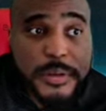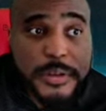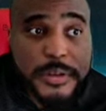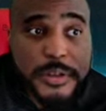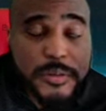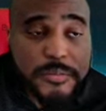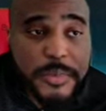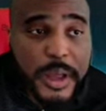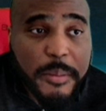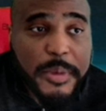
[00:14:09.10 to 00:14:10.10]
Some,
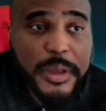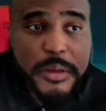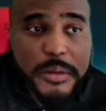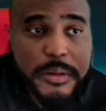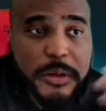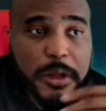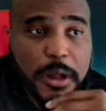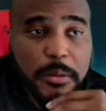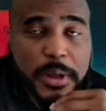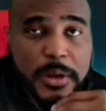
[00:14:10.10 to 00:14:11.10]
I mean,
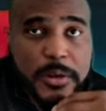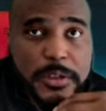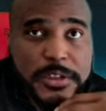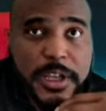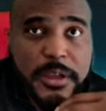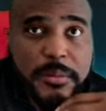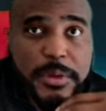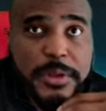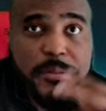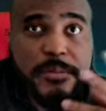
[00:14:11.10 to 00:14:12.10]
I'm not gonna say it,
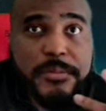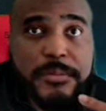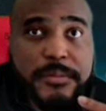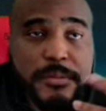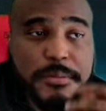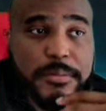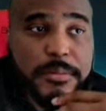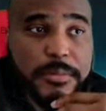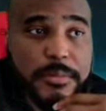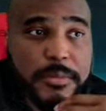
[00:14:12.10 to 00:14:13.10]
but
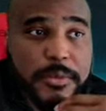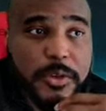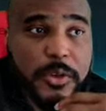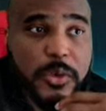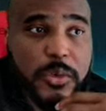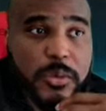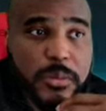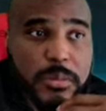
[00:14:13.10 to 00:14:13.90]
do you,